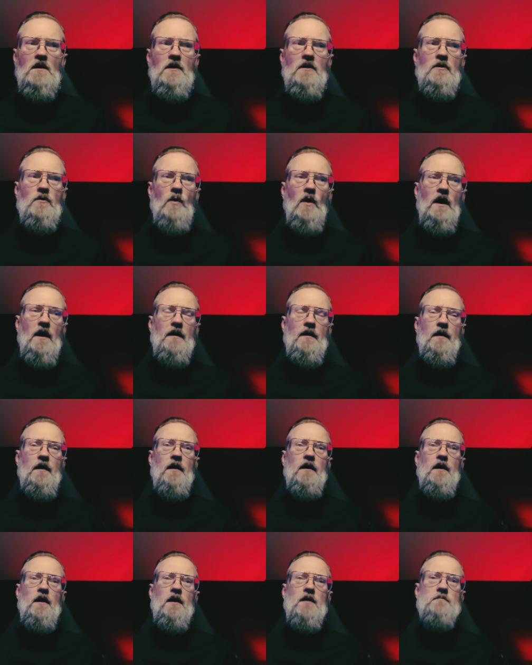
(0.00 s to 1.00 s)
who I
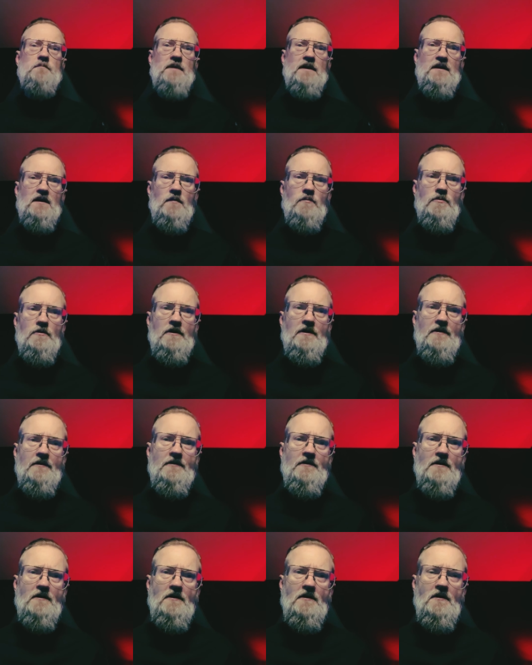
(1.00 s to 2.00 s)
uh, met up with,
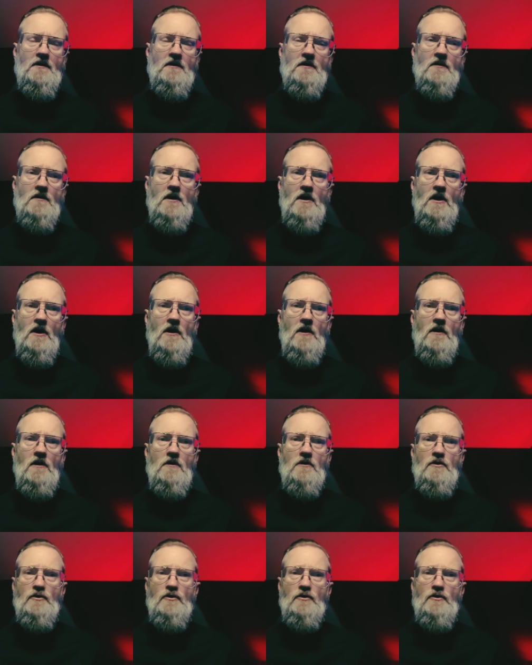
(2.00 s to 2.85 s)
uh,